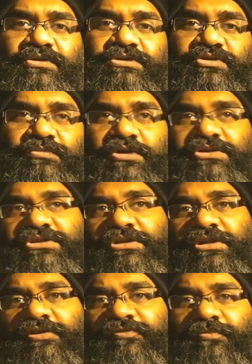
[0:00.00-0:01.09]
So Modern
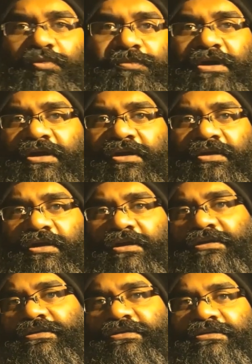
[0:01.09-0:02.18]
Love Mumbai
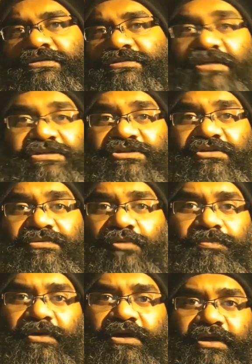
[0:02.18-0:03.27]
is set in
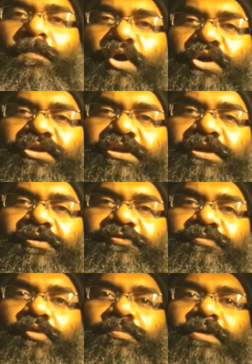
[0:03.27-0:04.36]
Mumbai. Modern Love
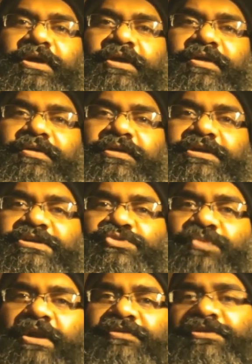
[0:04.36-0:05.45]
Mumbai is
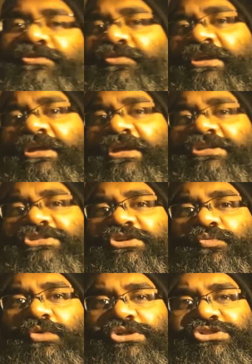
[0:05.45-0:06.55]
one of the three Indian
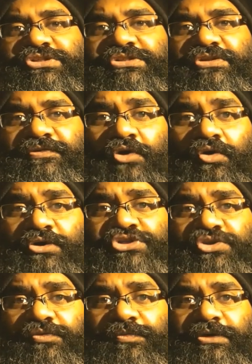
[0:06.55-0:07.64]
versions of the
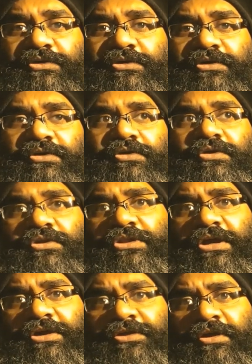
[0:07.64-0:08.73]
original work. The
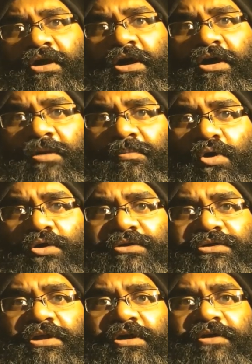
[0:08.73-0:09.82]
other are
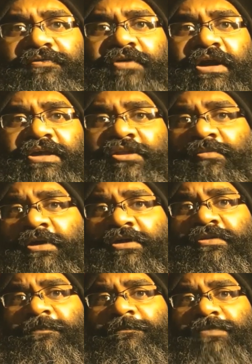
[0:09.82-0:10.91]
Modern Love Hyderabad
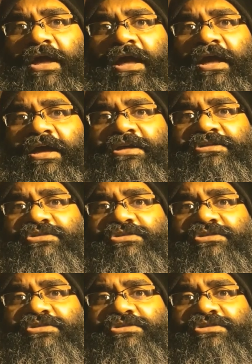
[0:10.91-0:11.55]
and